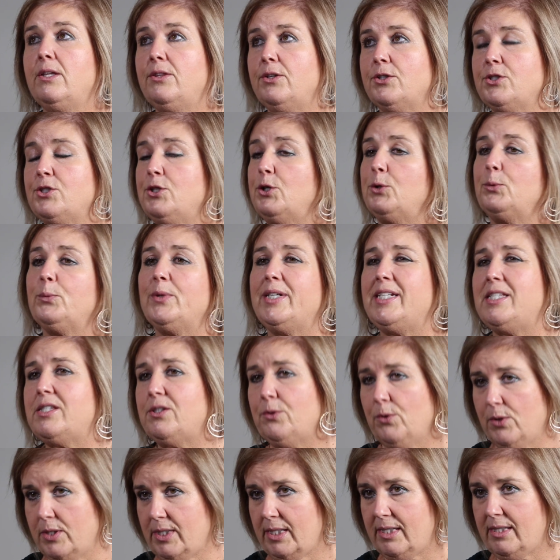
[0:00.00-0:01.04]
there's no
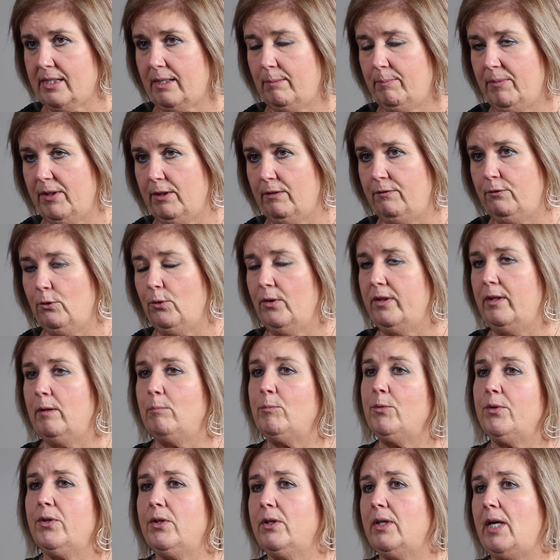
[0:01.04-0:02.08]
resources up there for
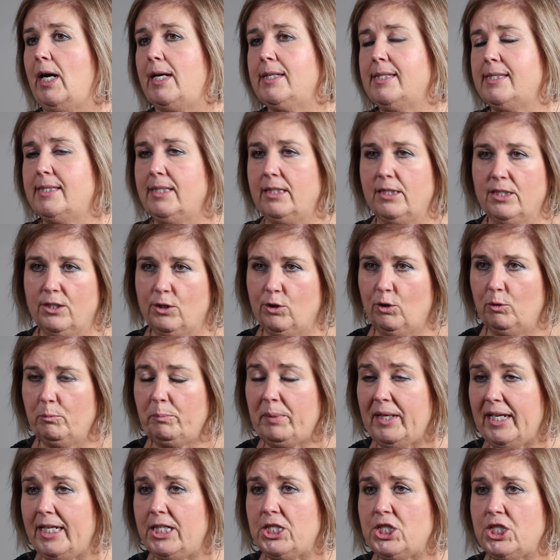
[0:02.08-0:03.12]
them, or they're not seeing adult
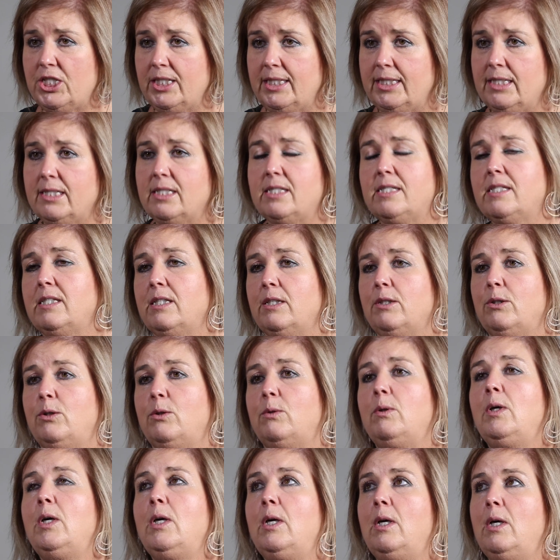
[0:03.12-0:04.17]
patients.
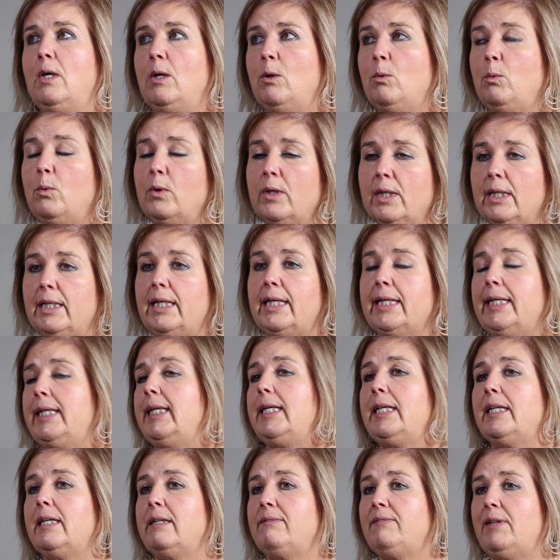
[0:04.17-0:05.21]
So we're lucky
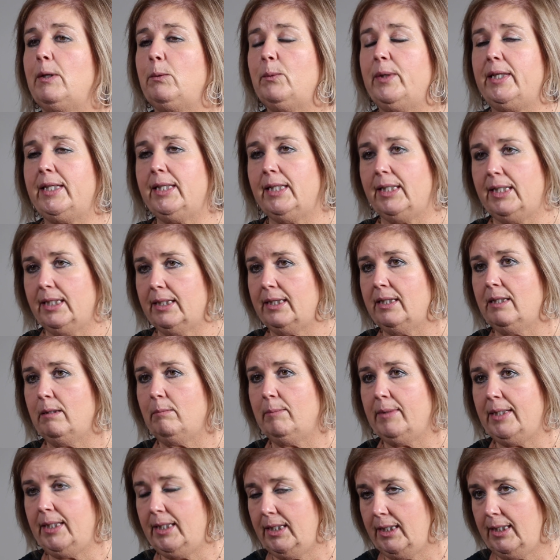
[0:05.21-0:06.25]
enough that we can get
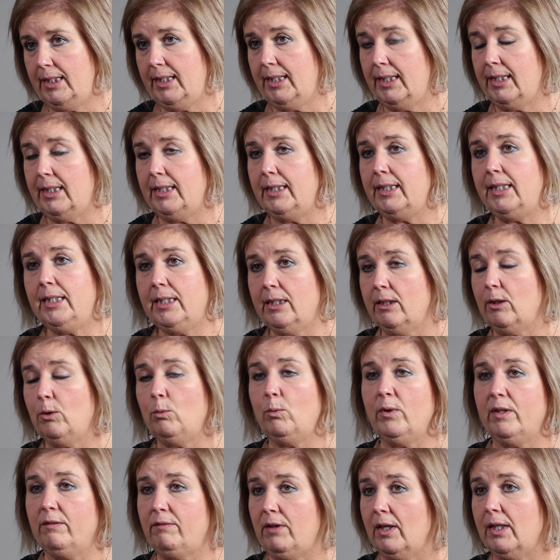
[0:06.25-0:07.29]
them in here at
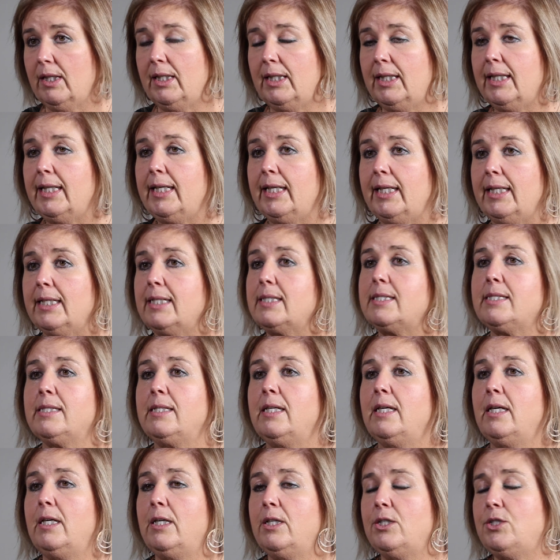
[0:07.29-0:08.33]
one of our clinics
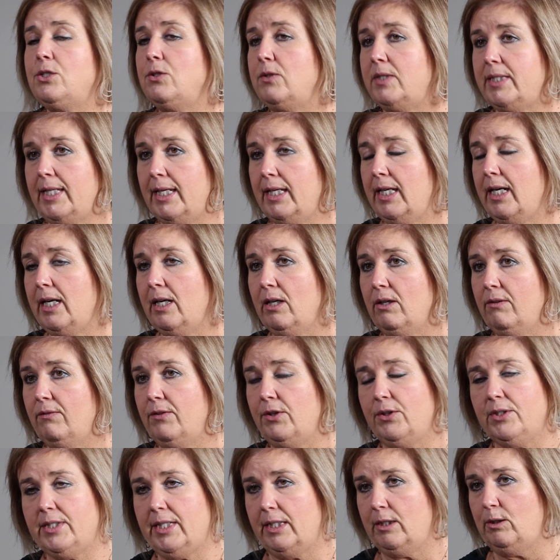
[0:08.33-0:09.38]
to take care of
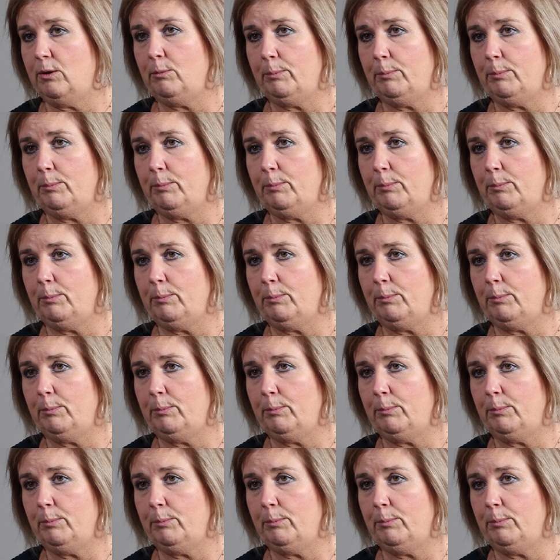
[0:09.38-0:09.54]
their dental